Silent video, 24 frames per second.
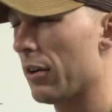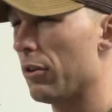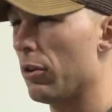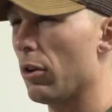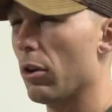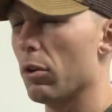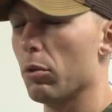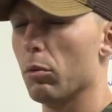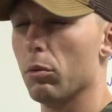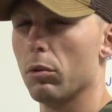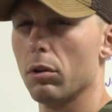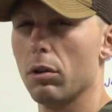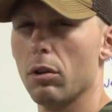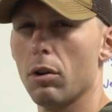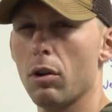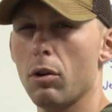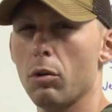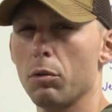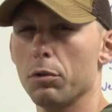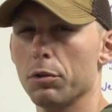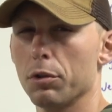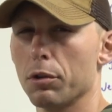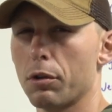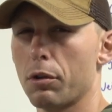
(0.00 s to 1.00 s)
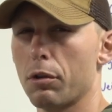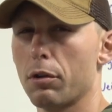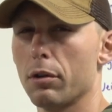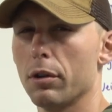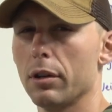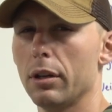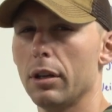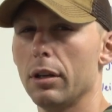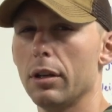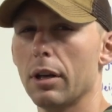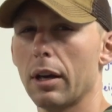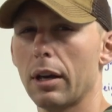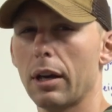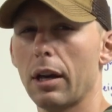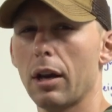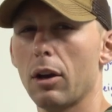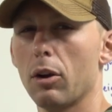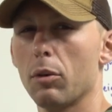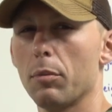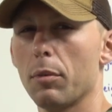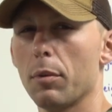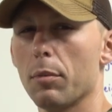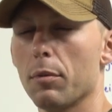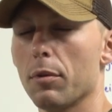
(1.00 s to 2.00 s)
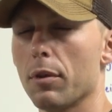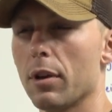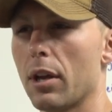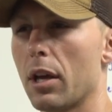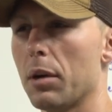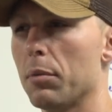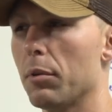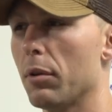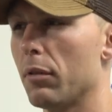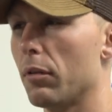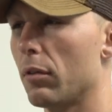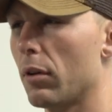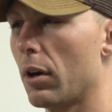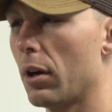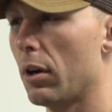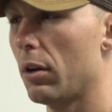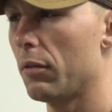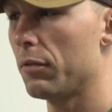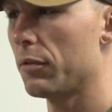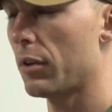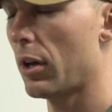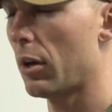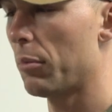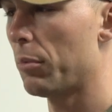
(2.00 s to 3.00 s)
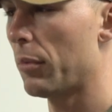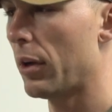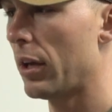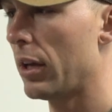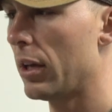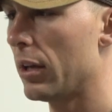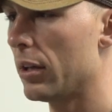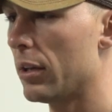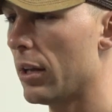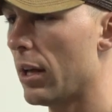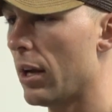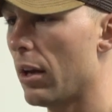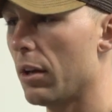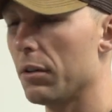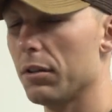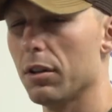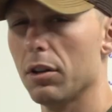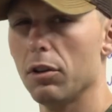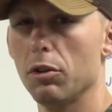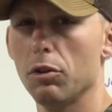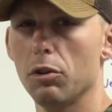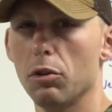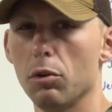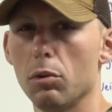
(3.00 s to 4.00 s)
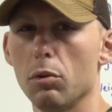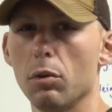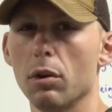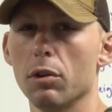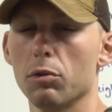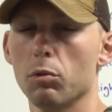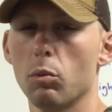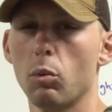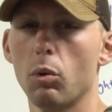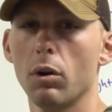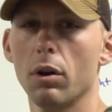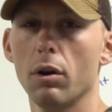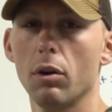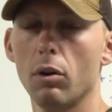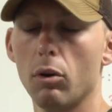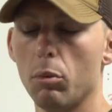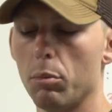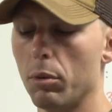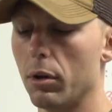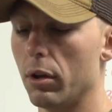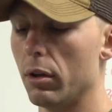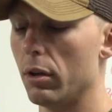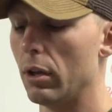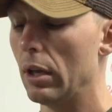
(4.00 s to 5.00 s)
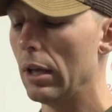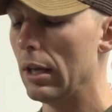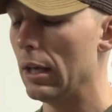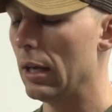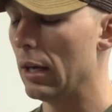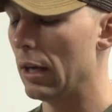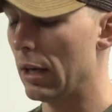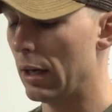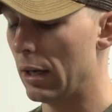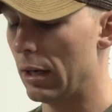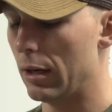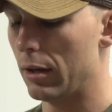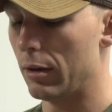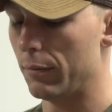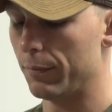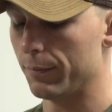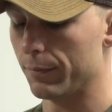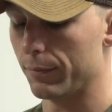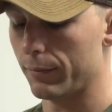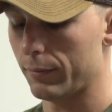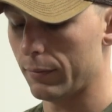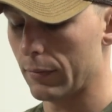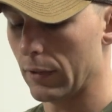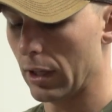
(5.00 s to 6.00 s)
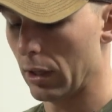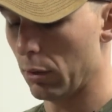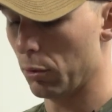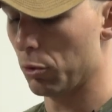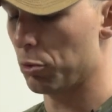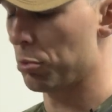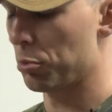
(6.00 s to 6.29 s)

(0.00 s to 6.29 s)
another one along with the Creed, and I can't remember the name of it right off the top of my head now. It didn't do as well, but it was